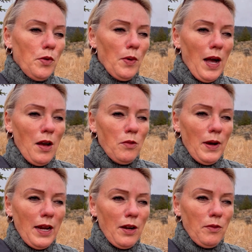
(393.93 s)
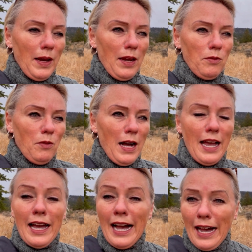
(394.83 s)
what, where, when,
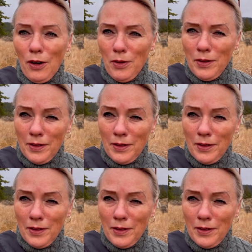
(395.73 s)
why, how,